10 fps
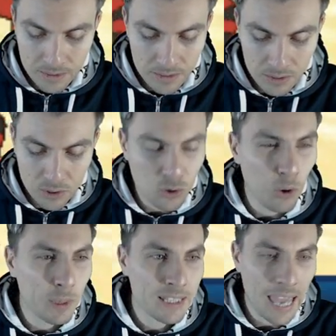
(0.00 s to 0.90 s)
do
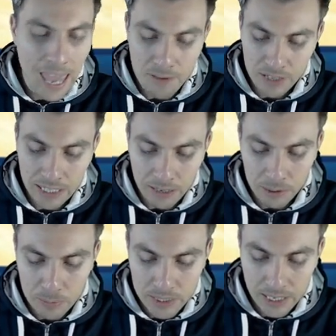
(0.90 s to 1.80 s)
Crobats ever carry
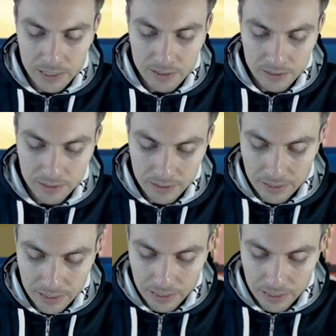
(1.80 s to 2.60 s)
Protect? I